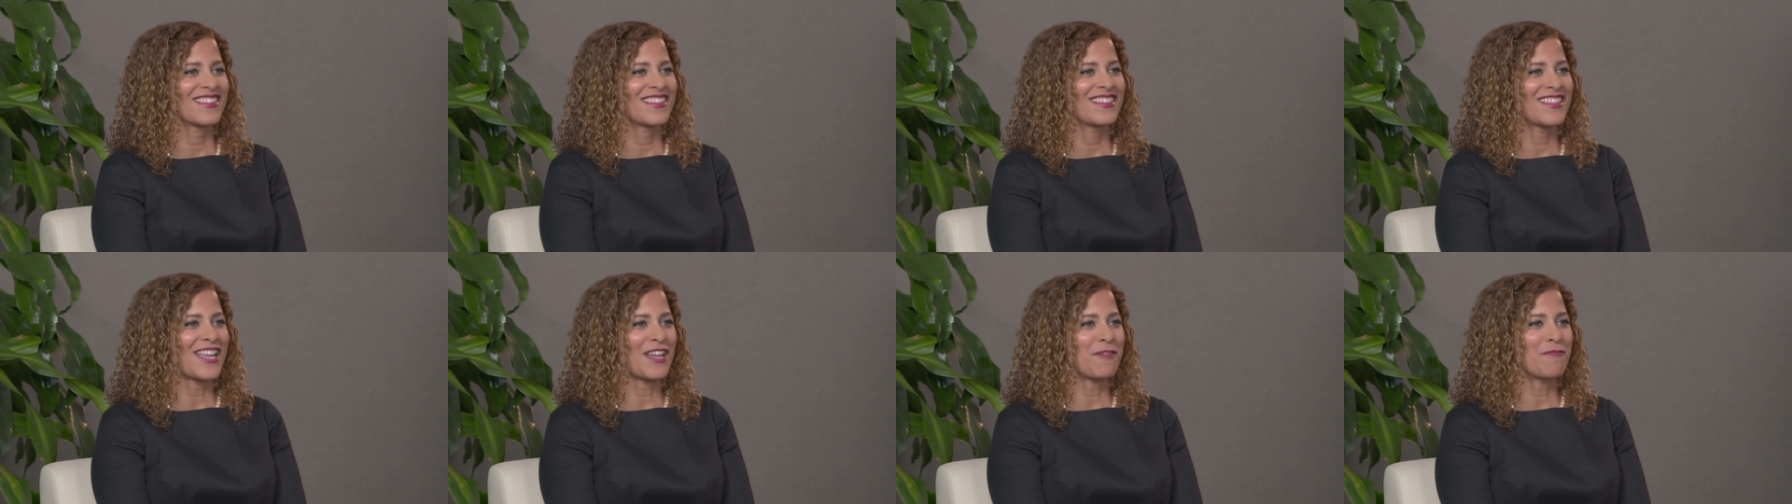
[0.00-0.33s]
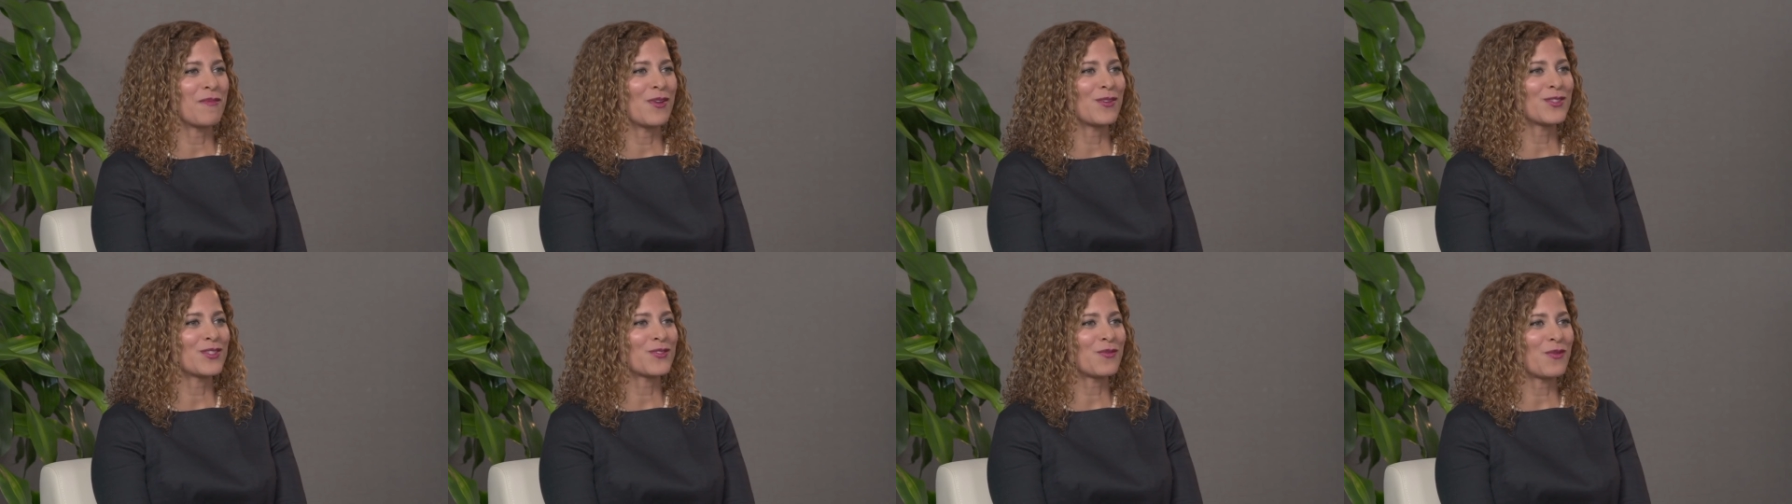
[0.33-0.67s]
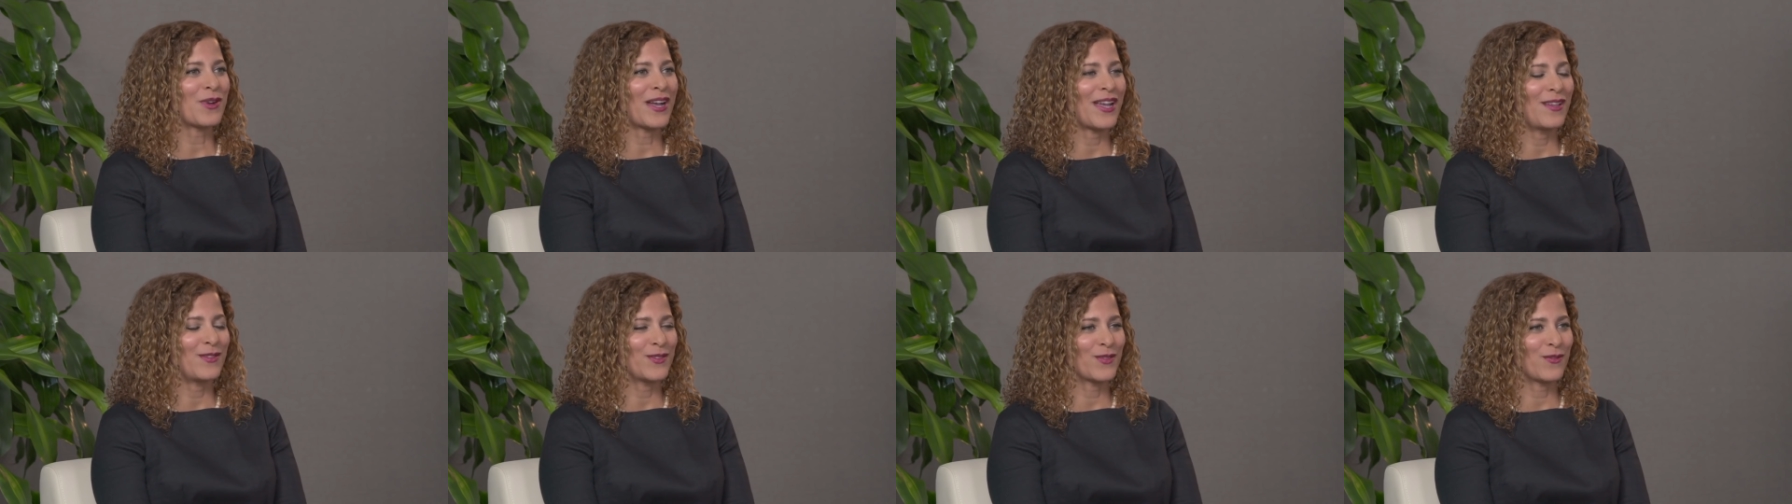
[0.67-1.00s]
like most
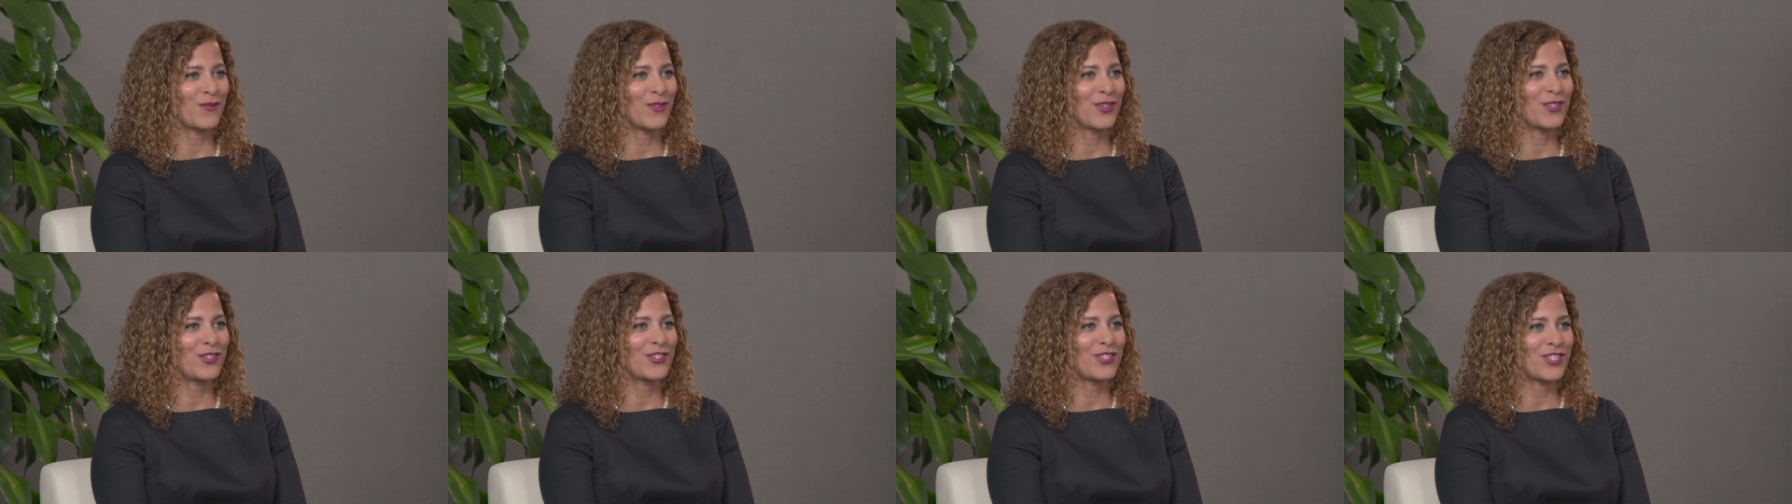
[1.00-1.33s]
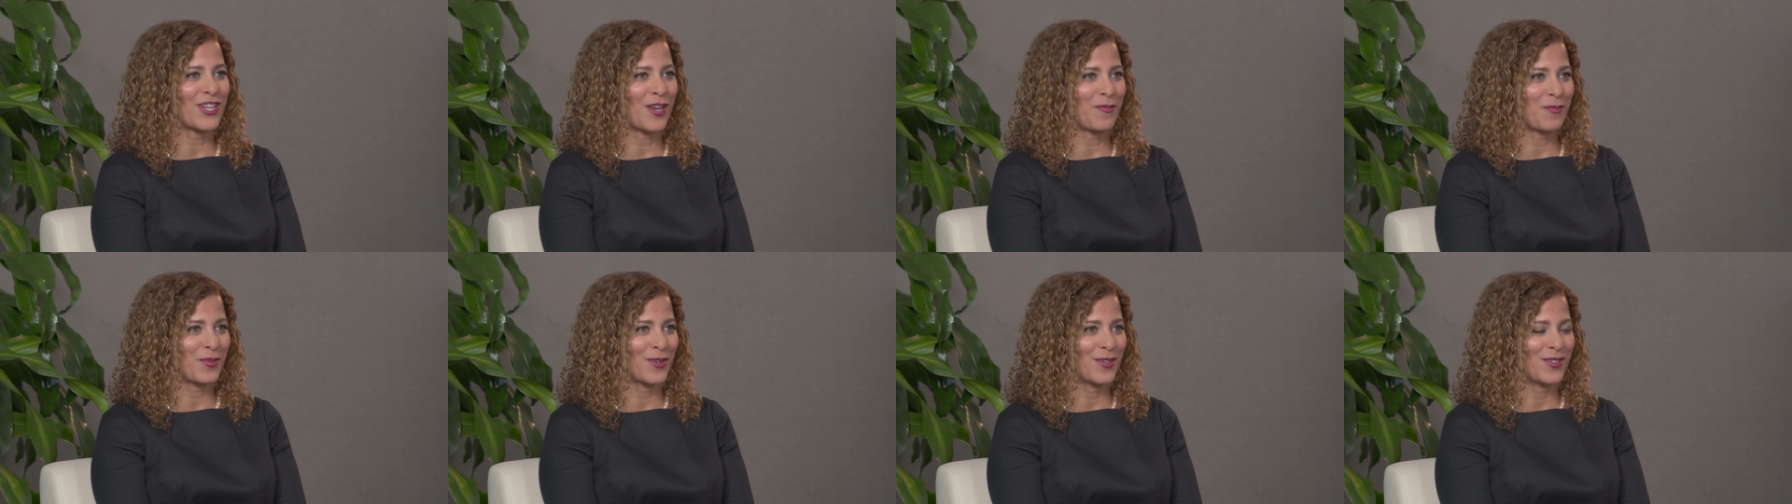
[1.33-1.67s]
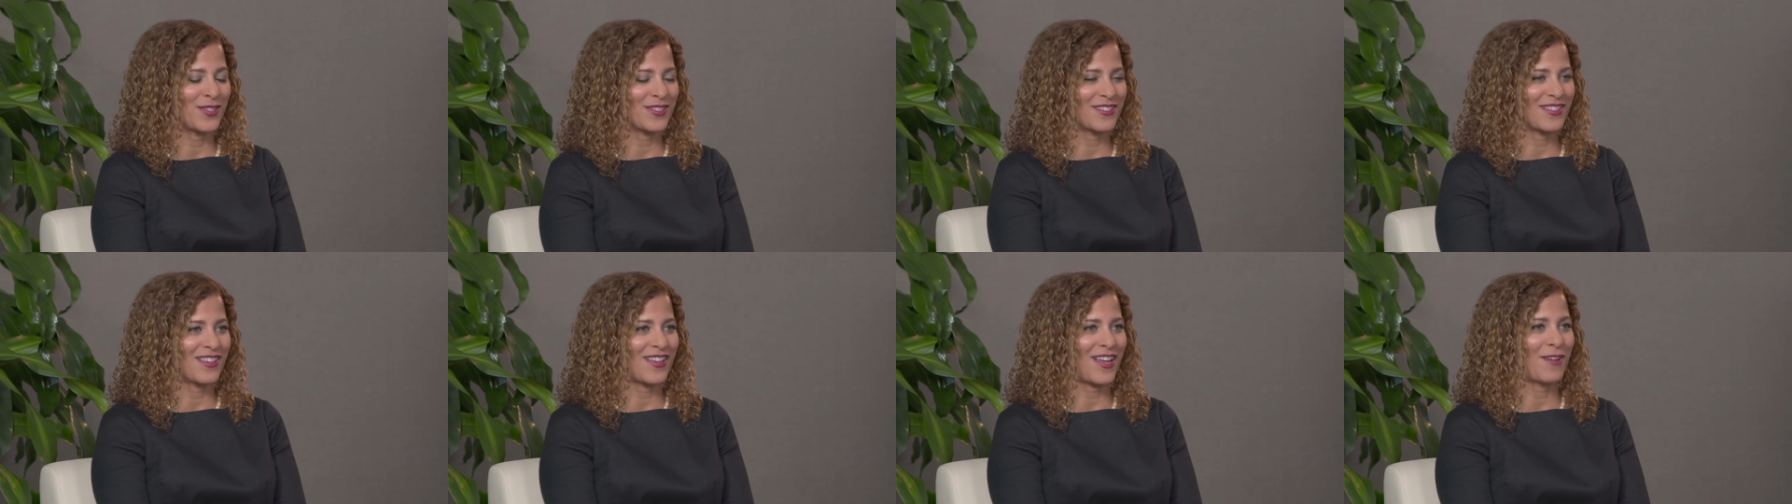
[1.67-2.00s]
wives of good
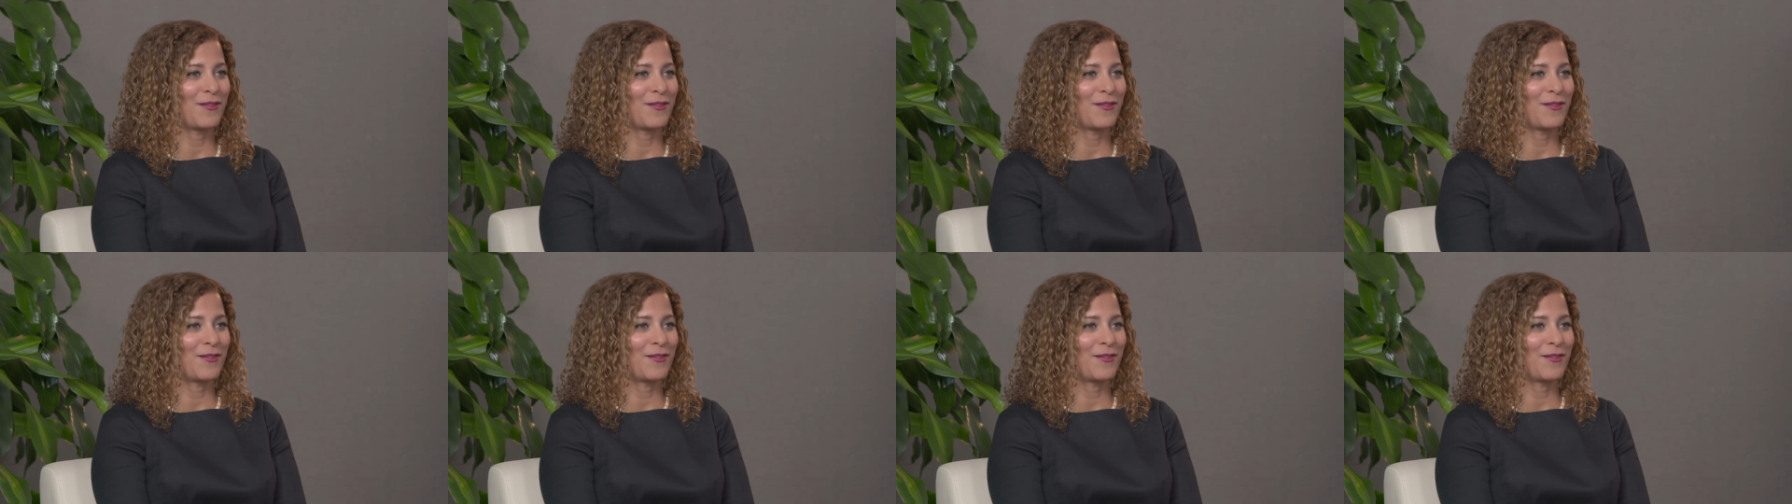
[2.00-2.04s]
shepherds,